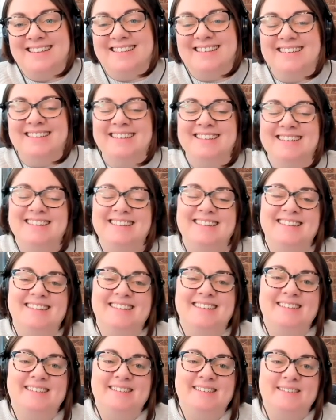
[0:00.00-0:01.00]

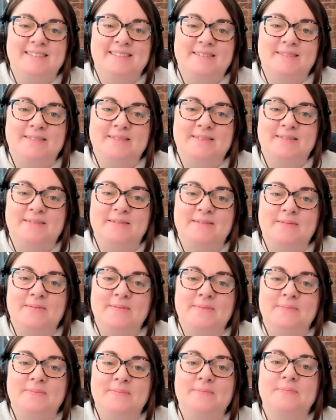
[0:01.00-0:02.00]

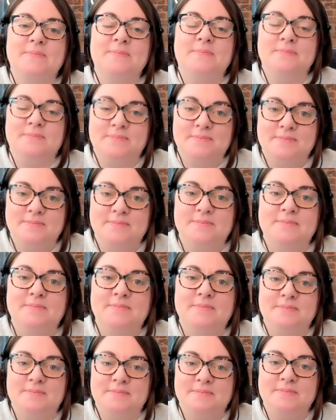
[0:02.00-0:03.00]

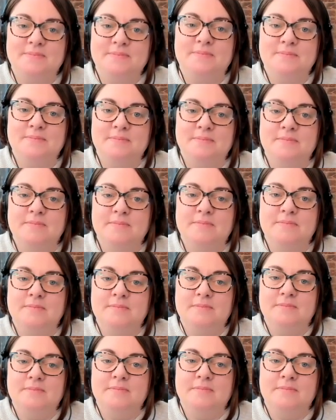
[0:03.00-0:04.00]

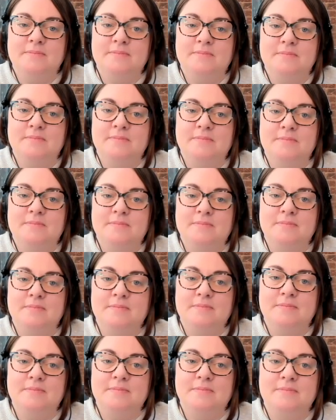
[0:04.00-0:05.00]

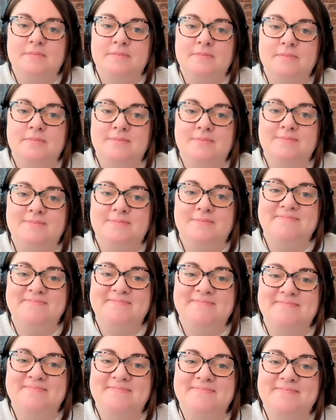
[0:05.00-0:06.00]

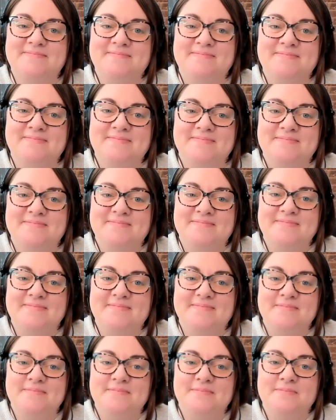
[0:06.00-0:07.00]
(not speaking)